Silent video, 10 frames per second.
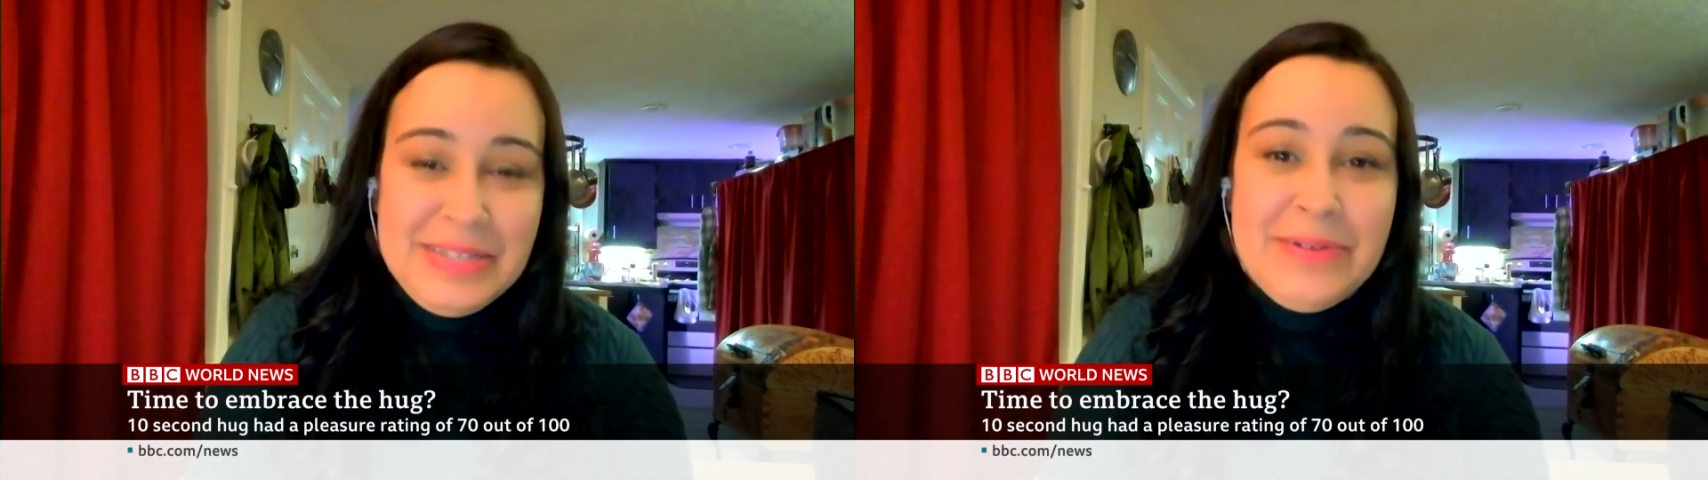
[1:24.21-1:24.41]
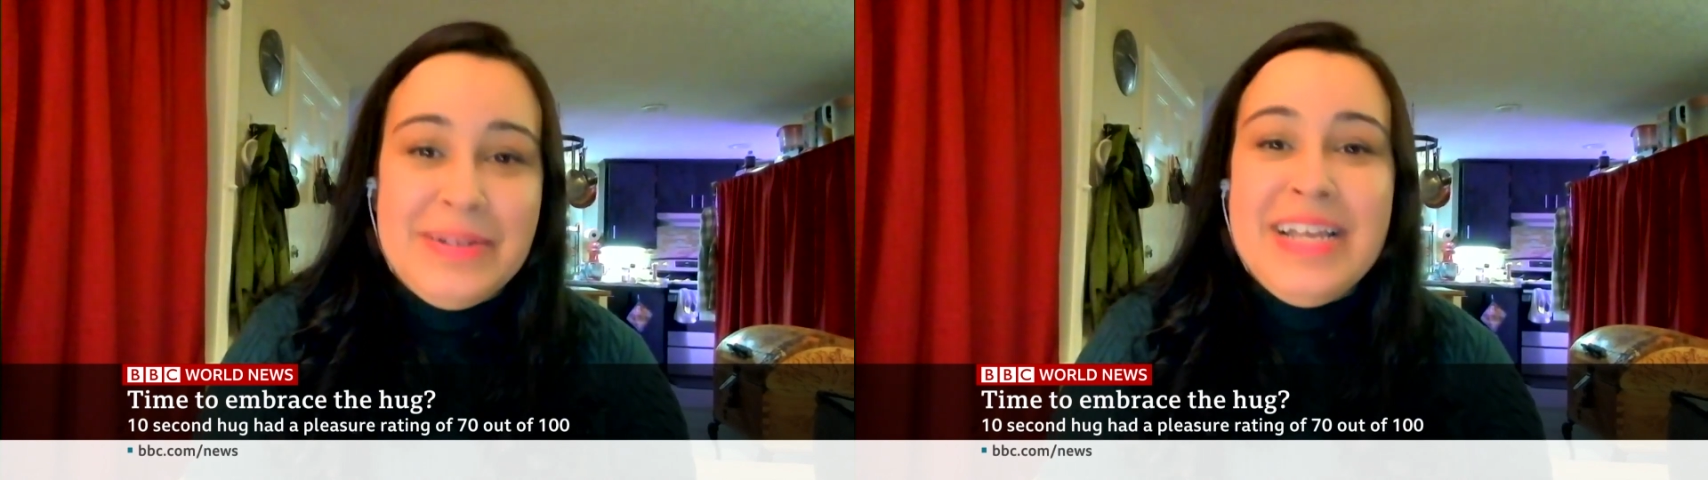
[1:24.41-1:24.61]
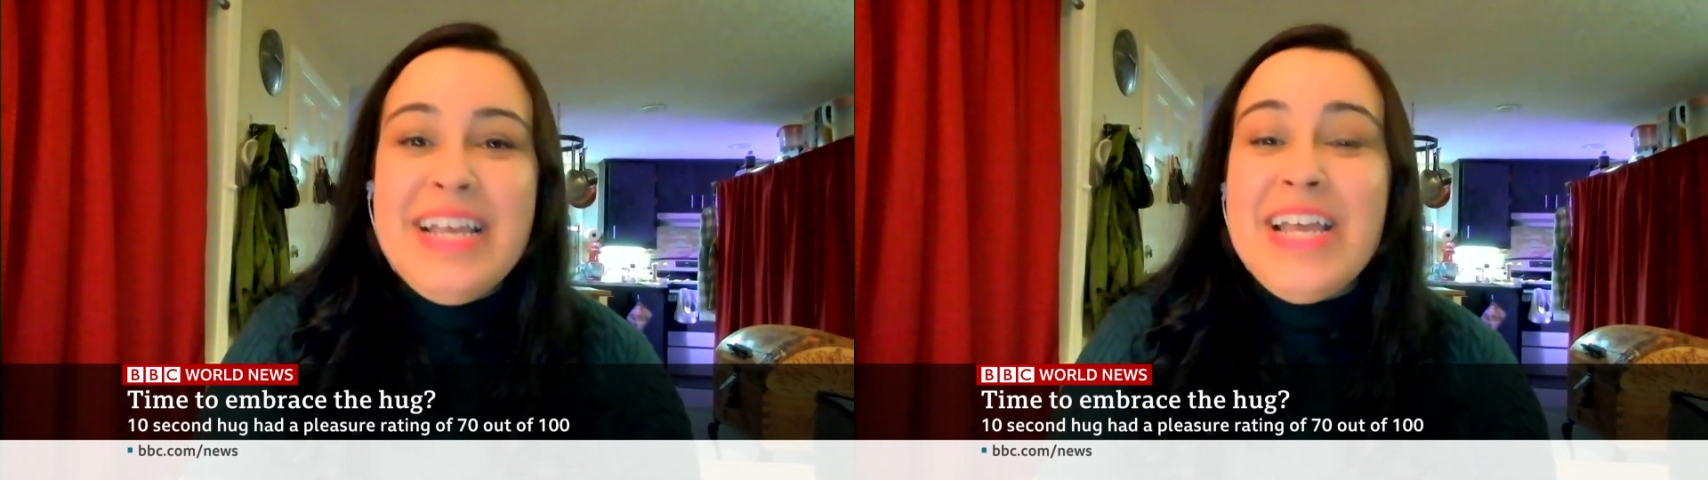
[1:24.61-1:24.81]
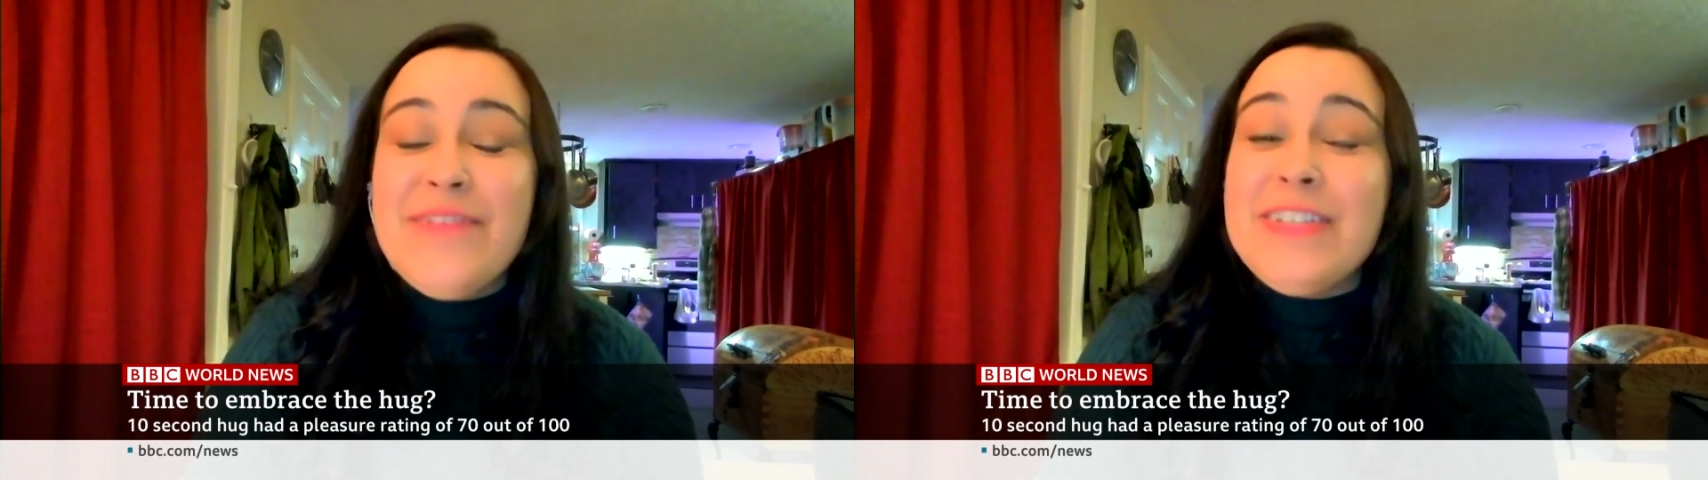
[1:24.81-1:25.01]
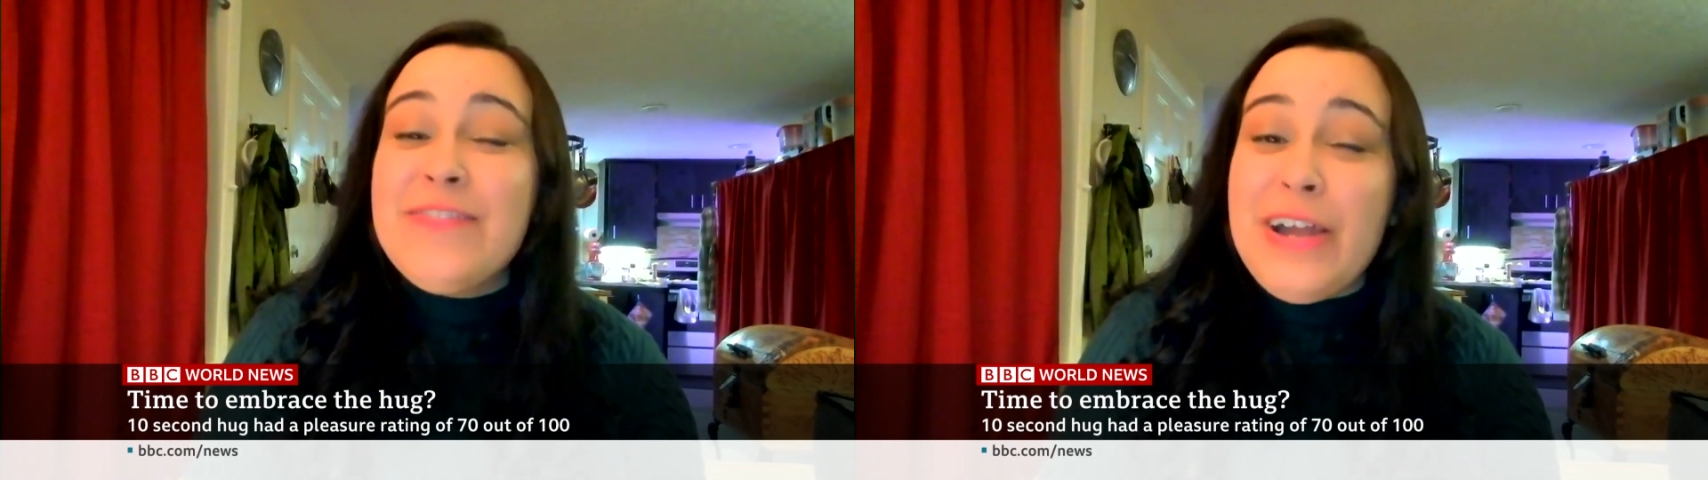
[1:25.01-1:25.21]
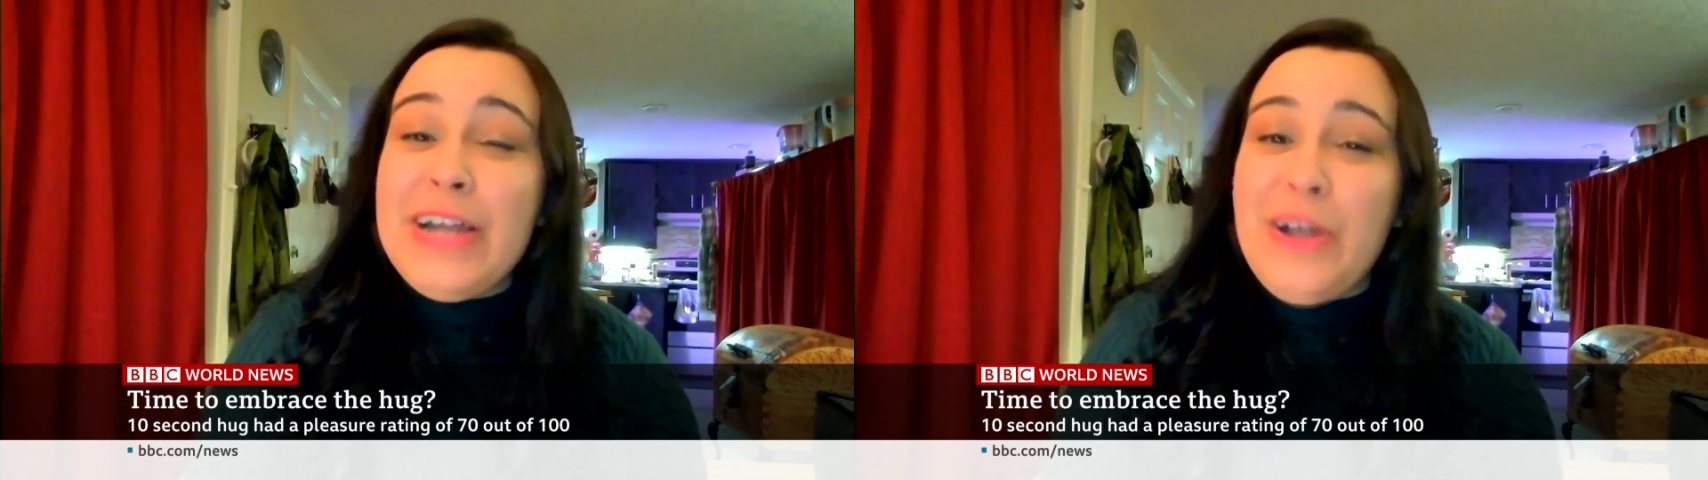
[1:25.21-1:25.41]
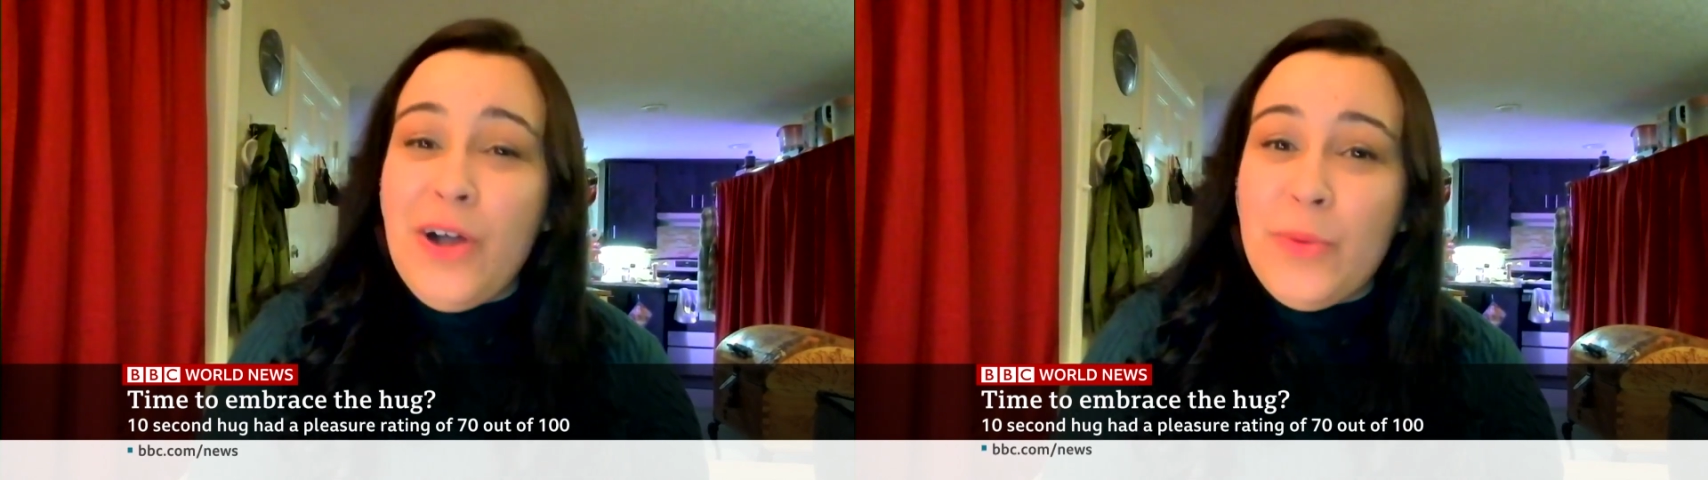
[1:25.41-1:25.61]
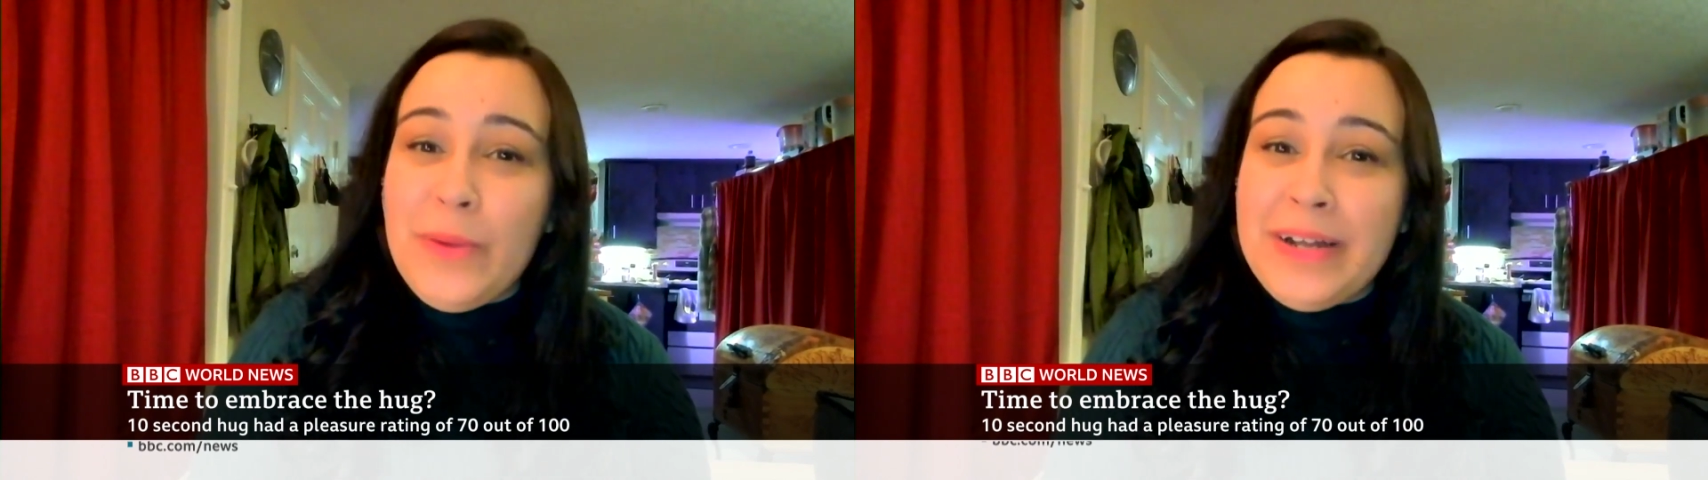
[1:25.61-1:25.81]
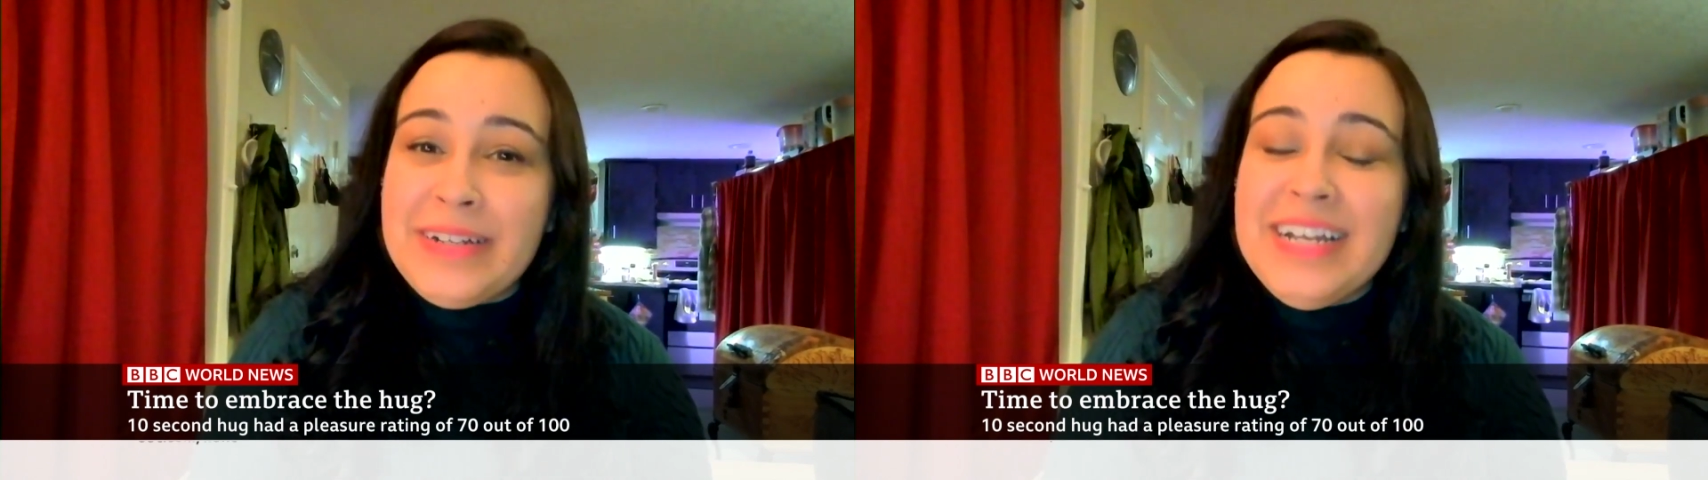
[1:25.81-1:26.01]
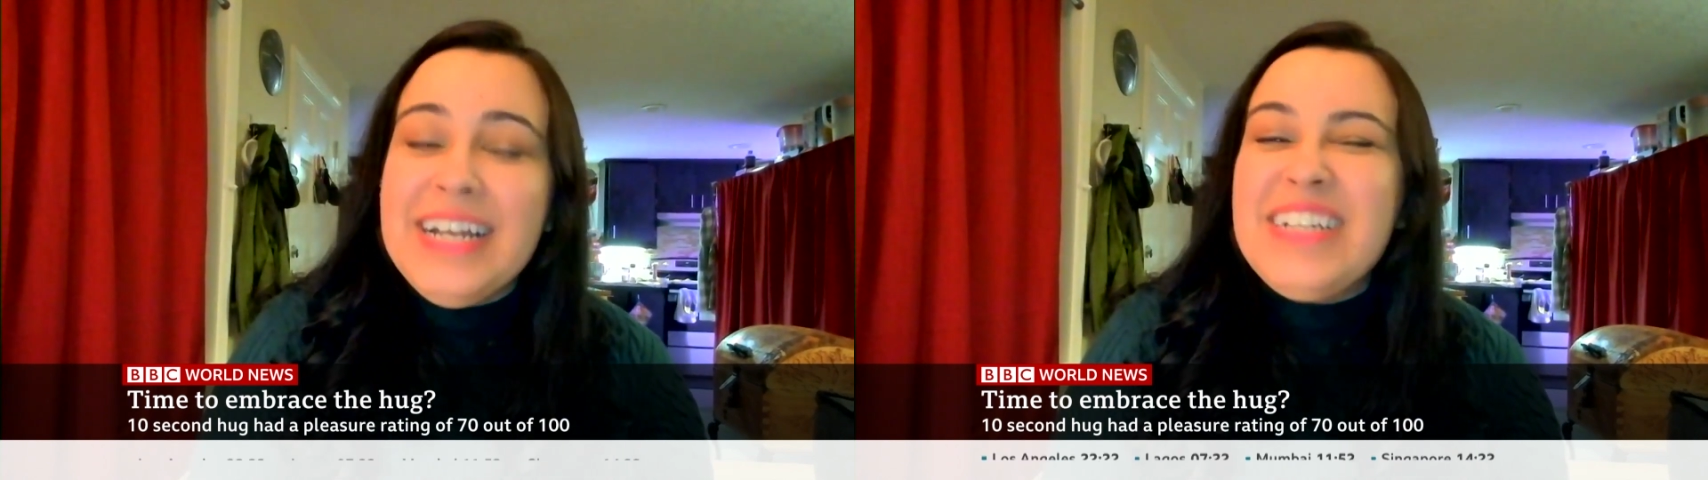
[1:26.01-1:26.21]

So if it's very awkward,